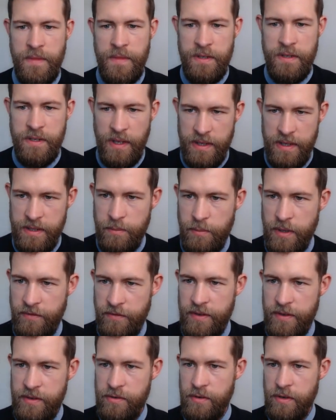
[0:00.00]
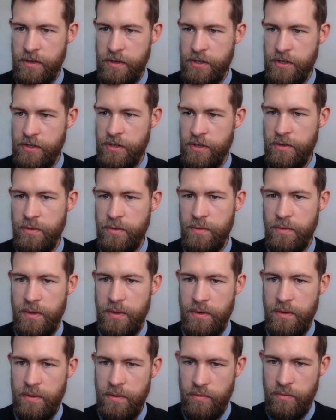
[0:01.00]
So that's a brief introduction to
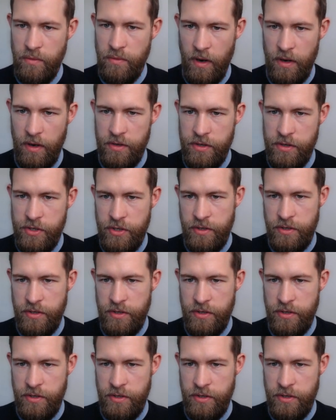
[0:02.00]
RoHS.